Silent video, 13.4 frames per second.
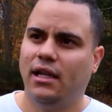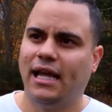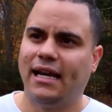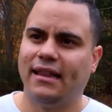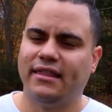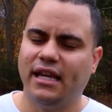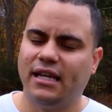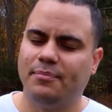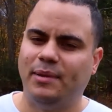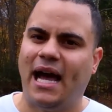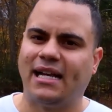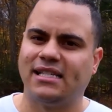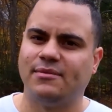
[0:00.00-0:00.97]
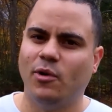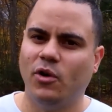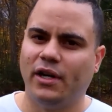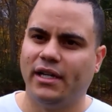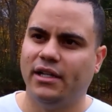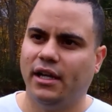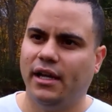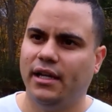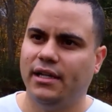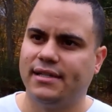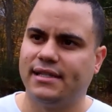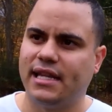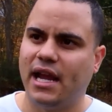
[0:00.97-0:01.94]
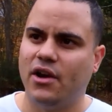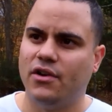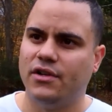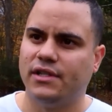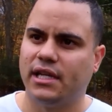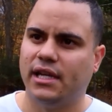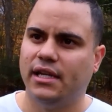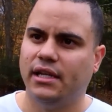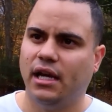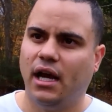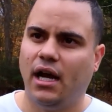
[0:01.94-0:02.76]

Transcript: A lot of thick black smoke in the stairs, and